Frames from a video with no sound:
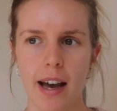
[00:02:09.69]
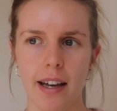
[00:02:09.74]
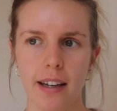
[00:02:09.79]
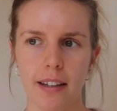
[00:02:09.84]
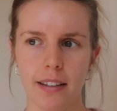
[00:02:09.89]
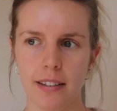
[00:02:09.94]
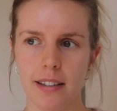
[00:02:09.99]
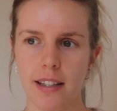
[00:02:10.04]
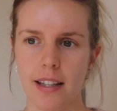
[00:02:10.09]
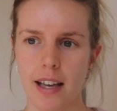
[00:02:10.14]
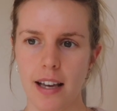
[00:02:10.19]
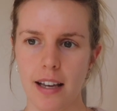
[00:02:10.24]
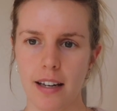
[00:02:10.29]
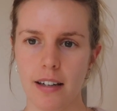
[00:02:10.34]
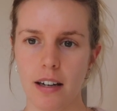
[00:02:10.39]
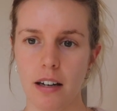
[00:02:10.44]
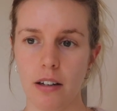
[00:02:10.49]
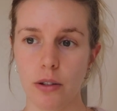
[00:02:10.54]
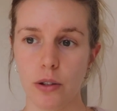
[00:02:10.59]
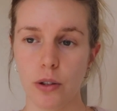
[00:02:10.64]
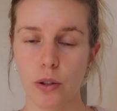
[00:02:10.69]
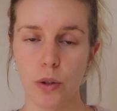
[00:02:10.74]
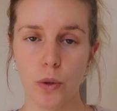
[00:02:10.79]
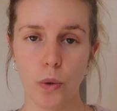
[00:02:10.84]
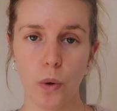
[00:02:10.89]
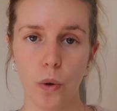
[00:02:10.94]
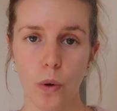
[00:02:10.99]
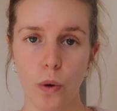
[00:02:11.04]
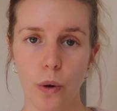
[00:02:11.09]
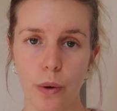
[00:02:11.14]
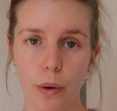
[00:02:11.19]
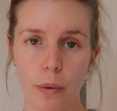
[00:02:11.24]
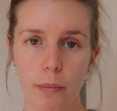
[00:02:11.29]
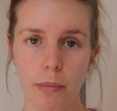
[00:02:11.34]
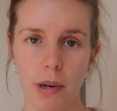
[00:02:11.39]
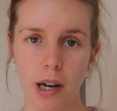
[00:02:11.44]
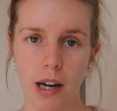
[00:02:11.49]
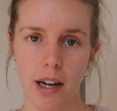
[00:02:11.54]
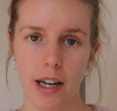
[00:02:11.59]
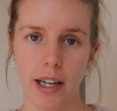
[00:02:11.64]
and then I'll store
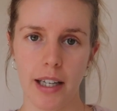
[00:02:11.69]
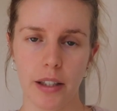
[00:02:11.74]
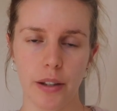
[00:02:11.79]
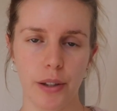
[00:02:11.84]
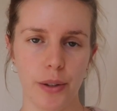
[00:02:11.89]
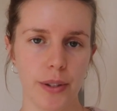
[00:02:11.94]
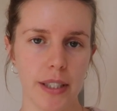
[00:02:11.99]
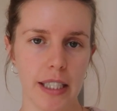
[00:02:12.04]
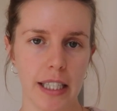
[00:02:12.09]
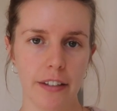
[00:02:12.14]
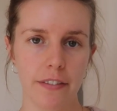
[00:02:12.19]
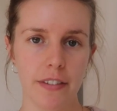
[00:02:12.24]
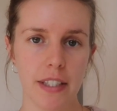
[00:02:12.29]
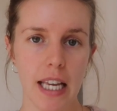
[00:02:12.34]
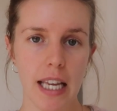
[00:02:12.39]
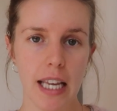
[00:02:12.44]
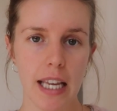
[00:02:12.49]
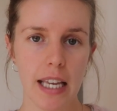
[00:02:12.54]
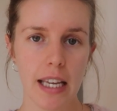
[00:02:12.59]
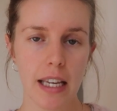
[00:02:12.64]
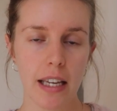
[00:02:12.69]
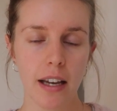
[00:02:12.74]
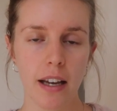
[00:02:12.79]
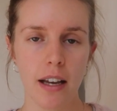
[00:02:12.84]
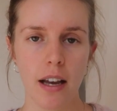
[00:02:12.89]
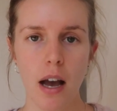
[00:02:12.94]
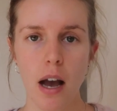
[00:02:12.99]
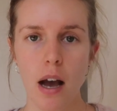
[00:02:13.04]
my loose leaf tea,